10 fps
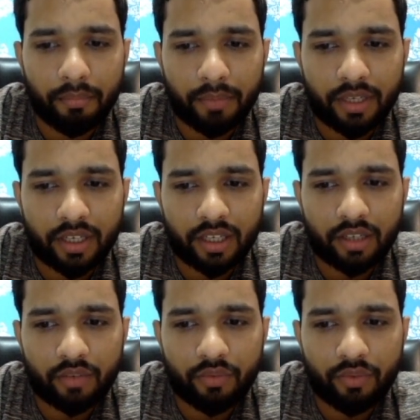meeting
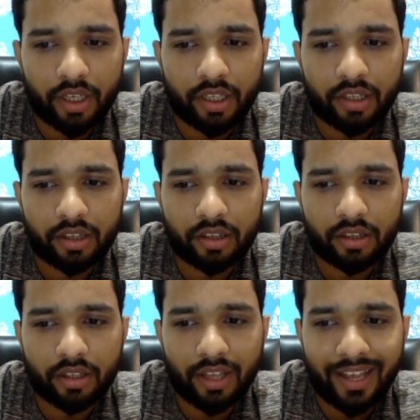with
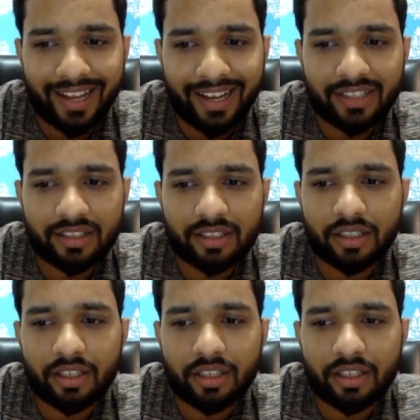heads